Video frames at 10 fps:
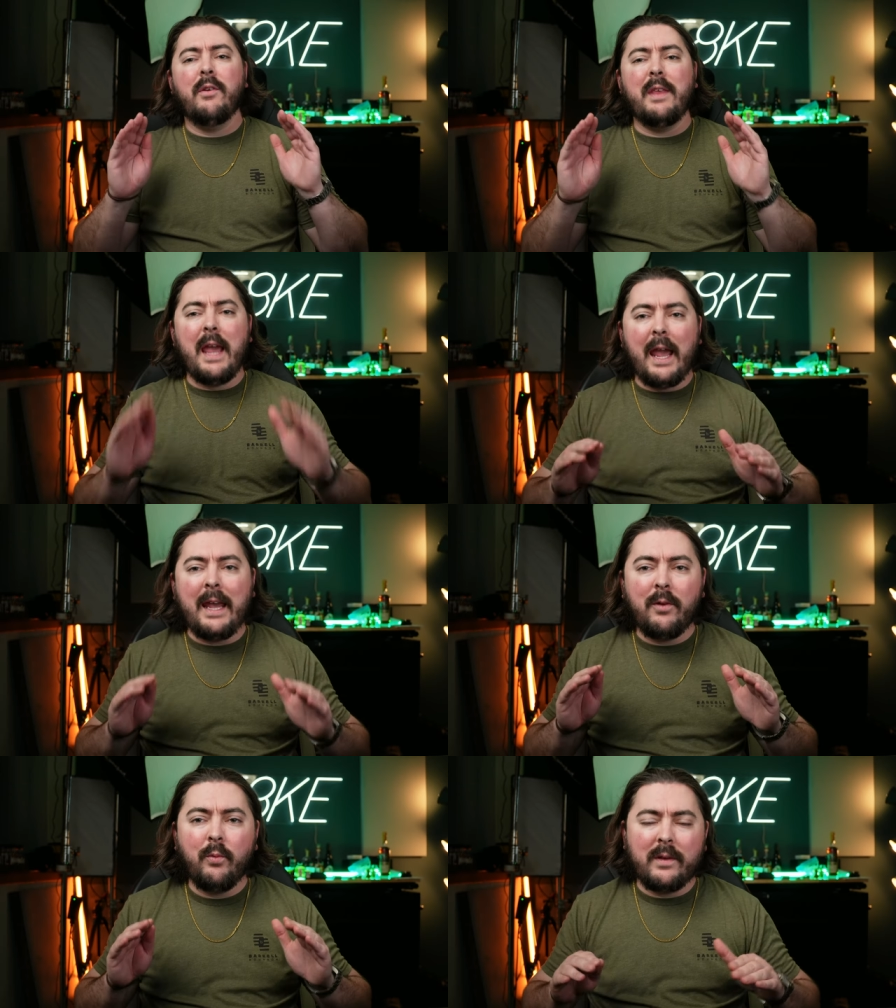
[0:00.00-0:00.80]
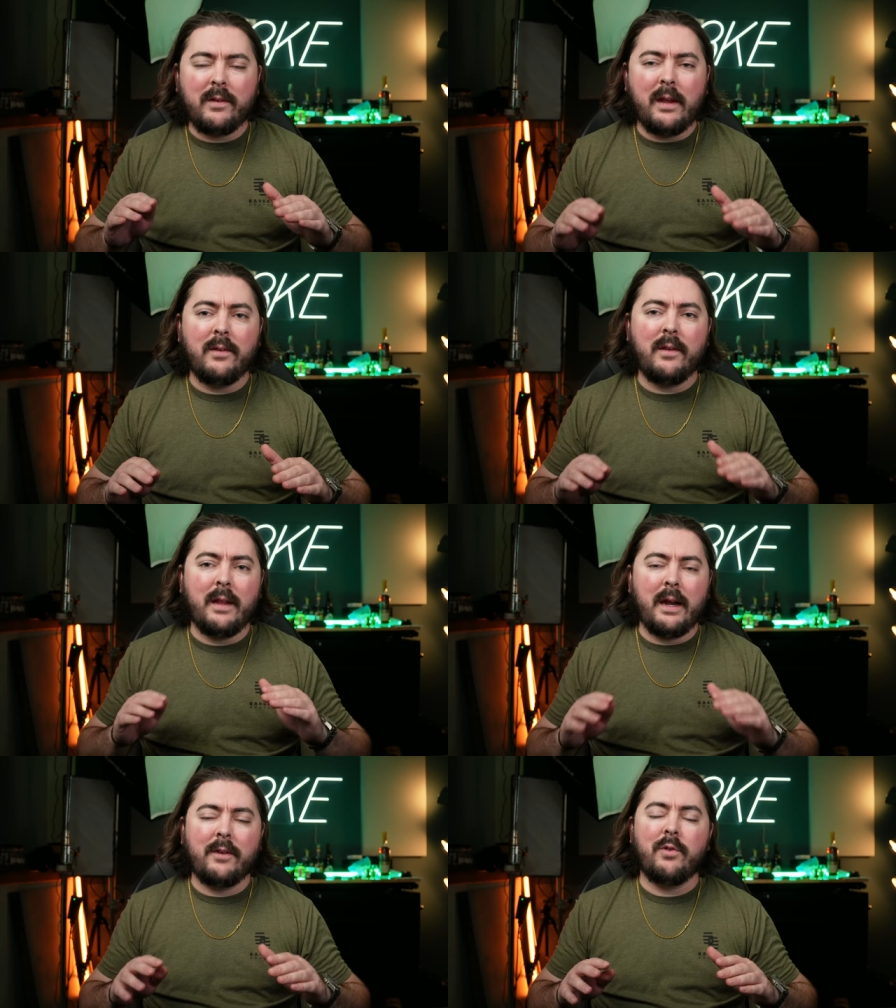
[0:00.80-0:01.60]
Here are the eight whiskeys
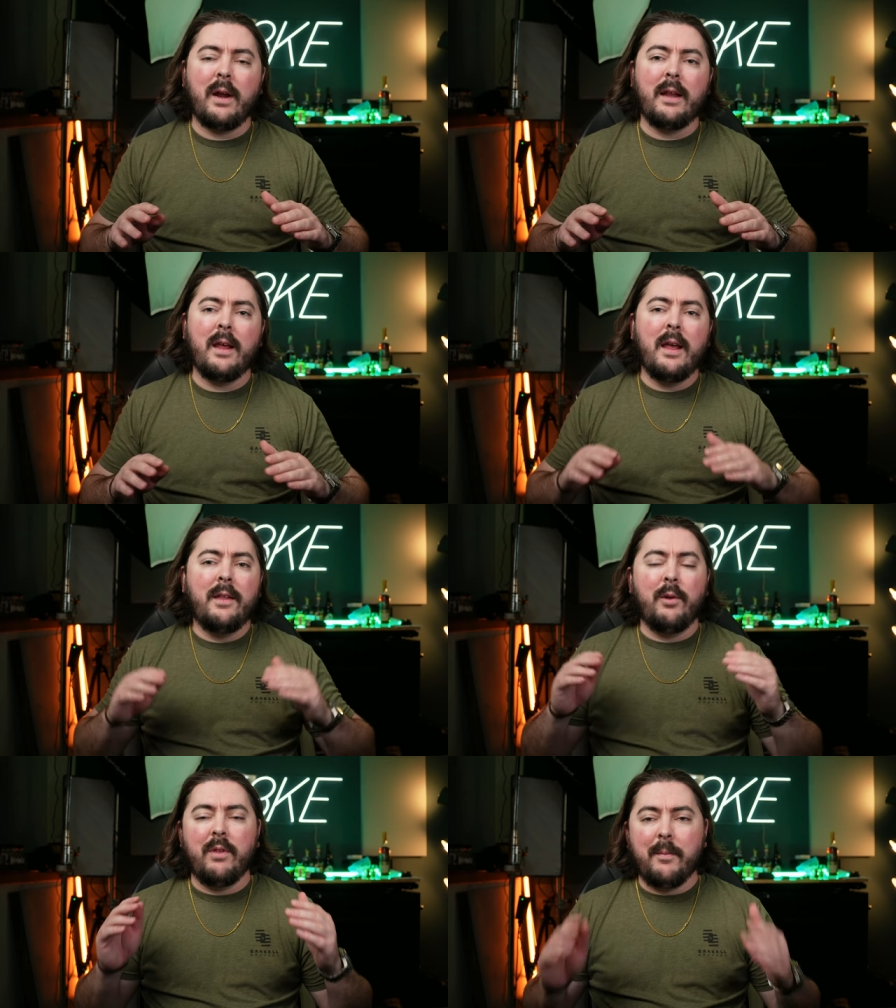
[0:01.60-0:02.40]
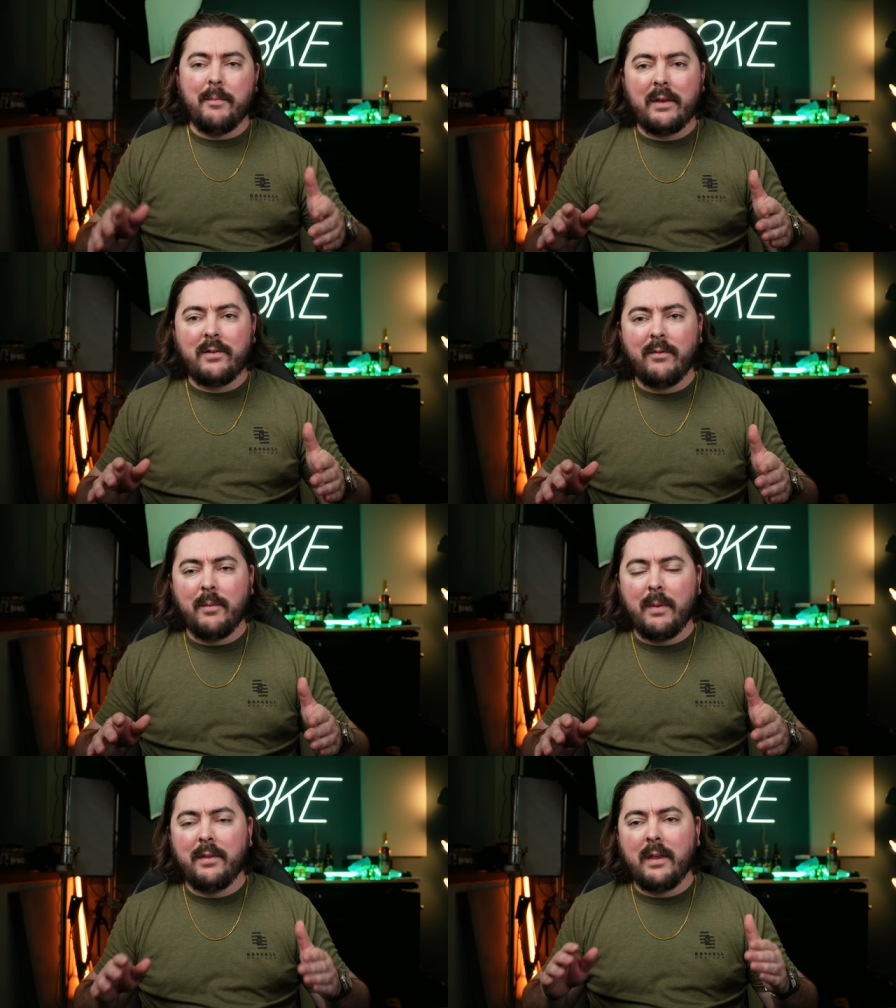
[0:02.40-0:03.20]
that I tried that were the best of
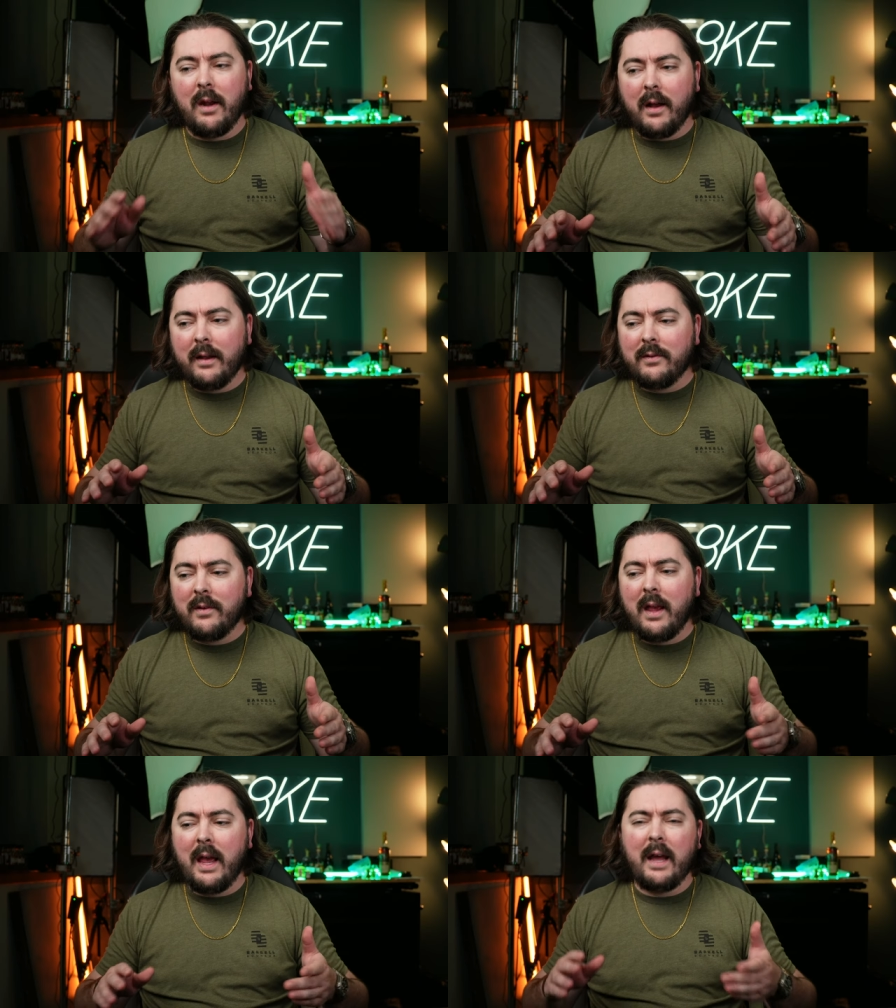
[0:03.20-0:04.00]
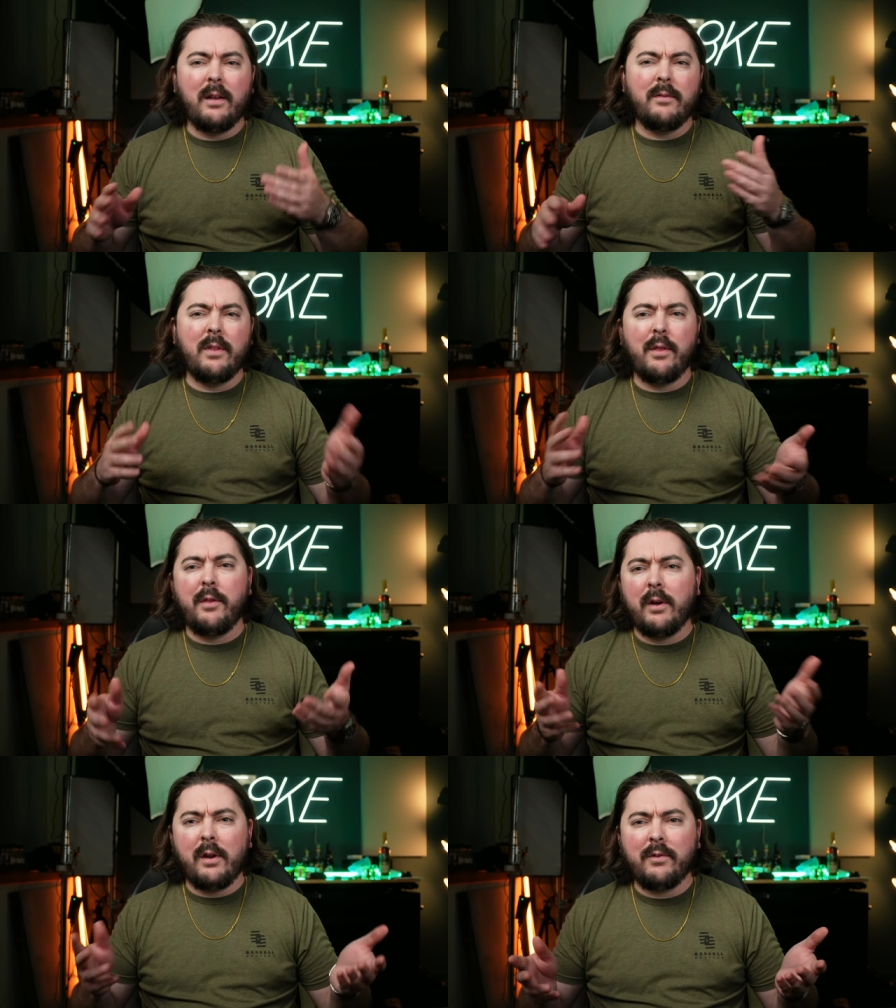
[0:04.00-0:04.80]
the month in August out of the
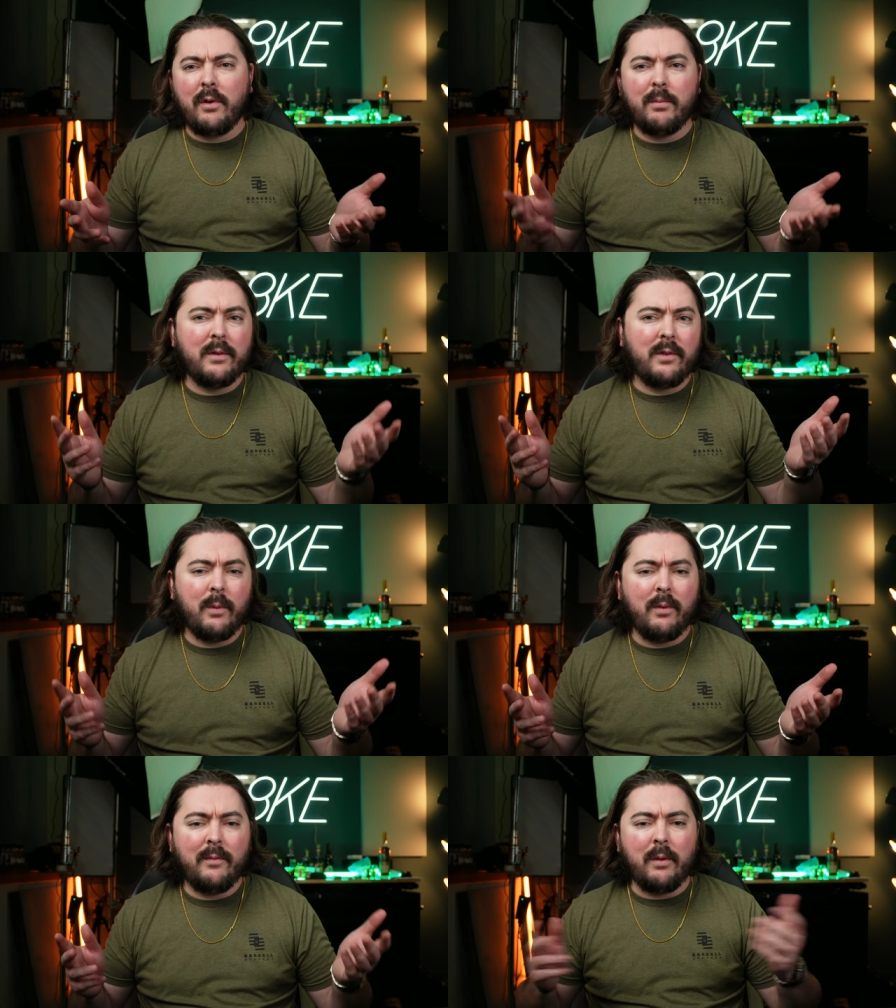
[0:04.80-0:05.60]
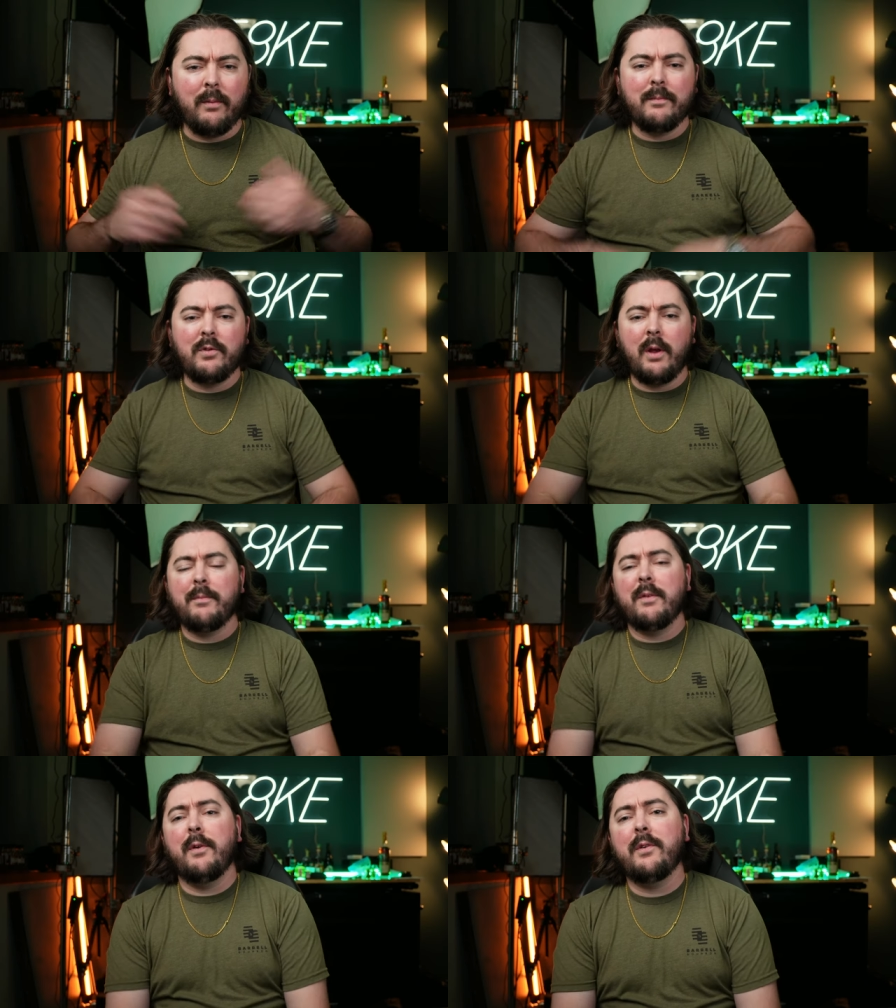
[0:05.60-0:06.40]
30 or so plus that we reviewed.
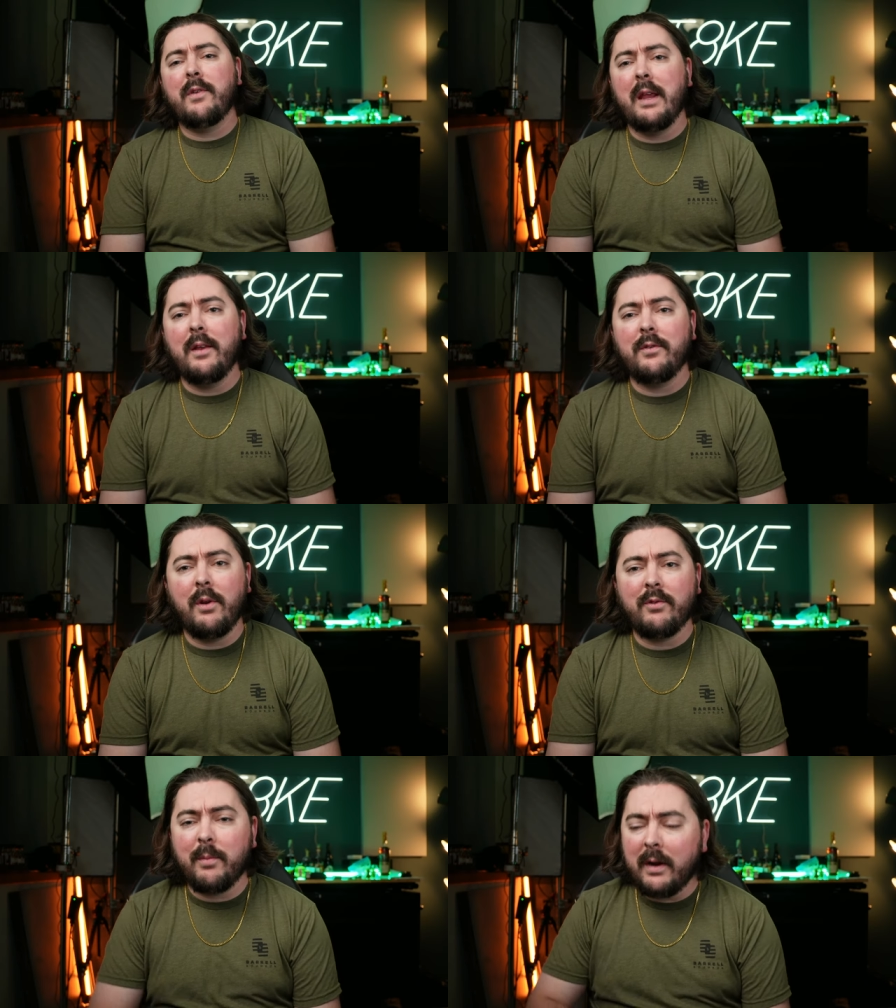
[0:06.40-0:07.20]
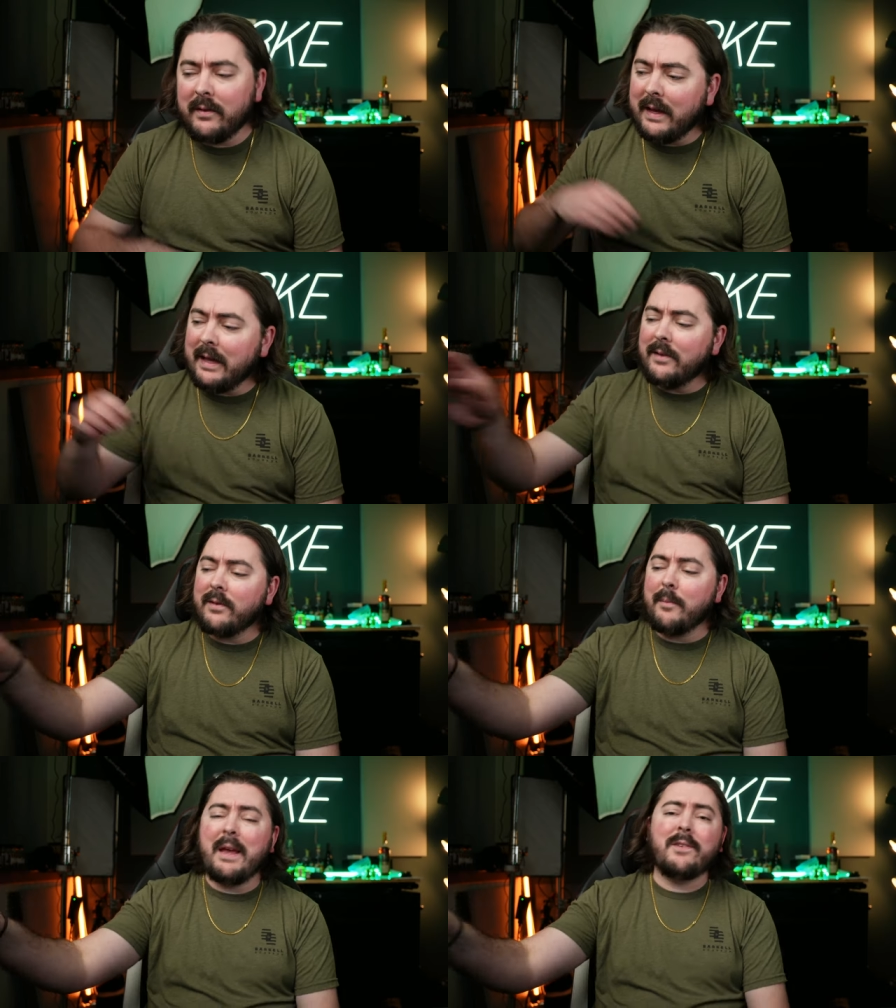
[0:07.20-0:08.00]
So the first is no surprise
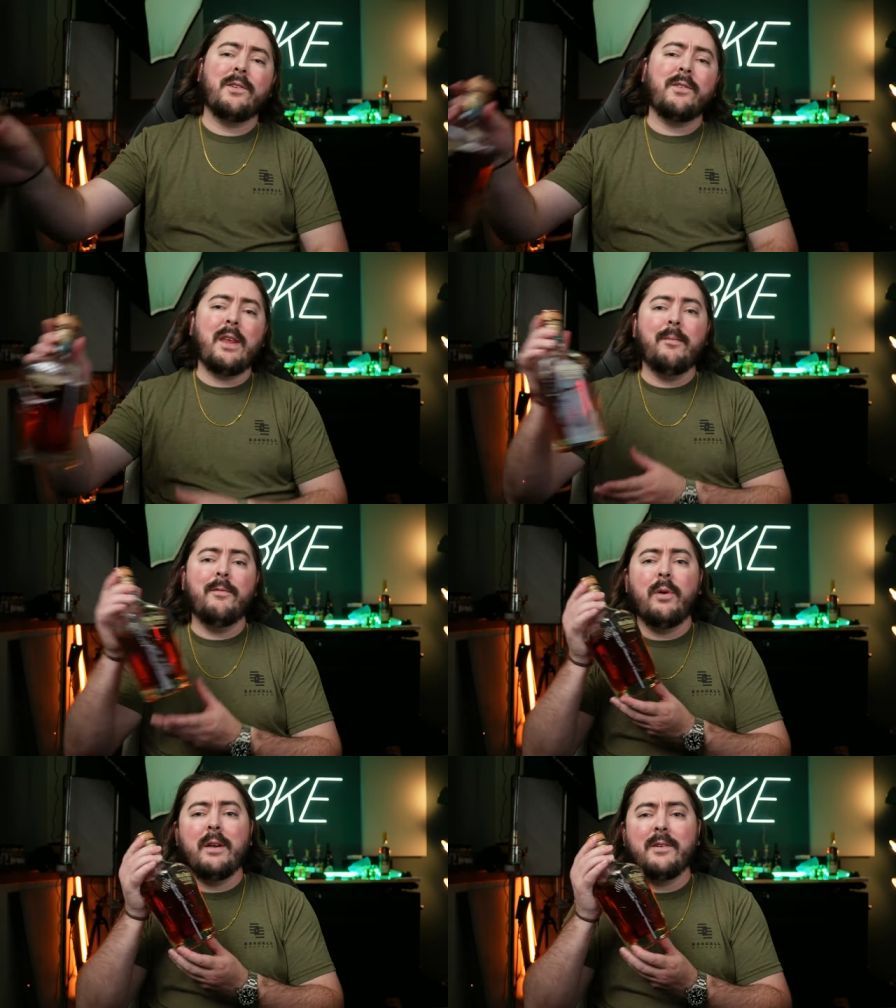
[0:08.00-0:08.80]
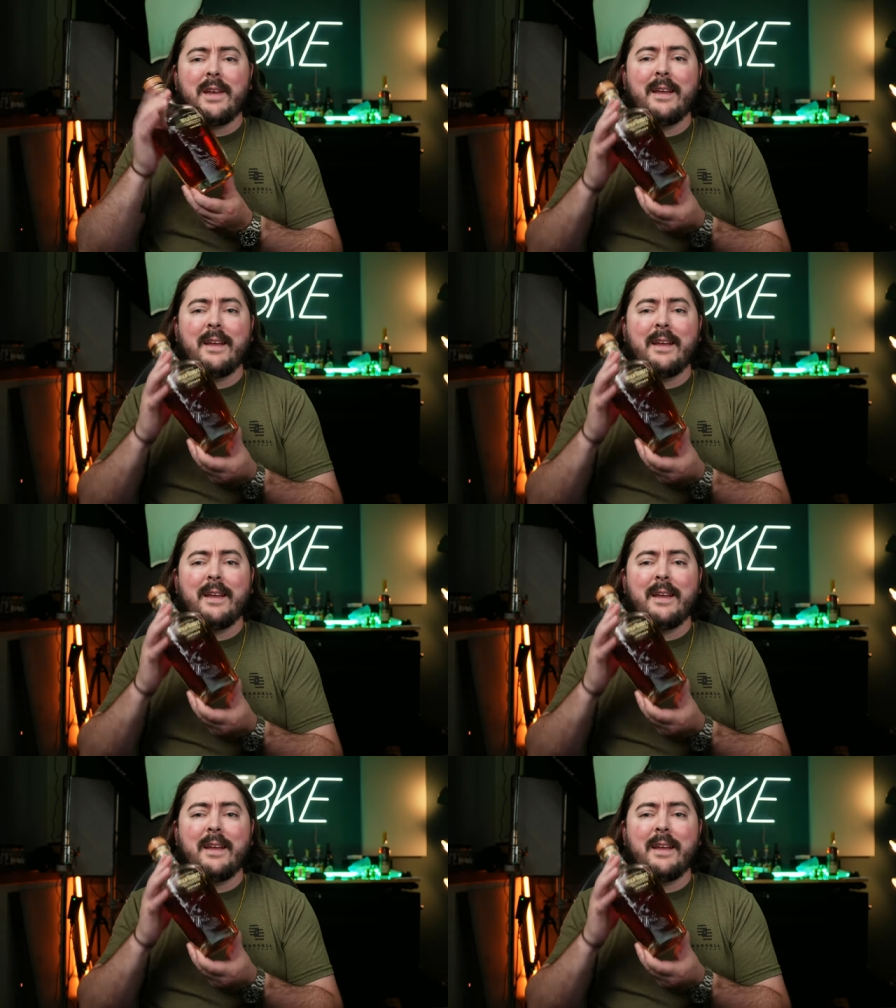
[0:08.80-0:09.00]
is Master's Keep Voyage.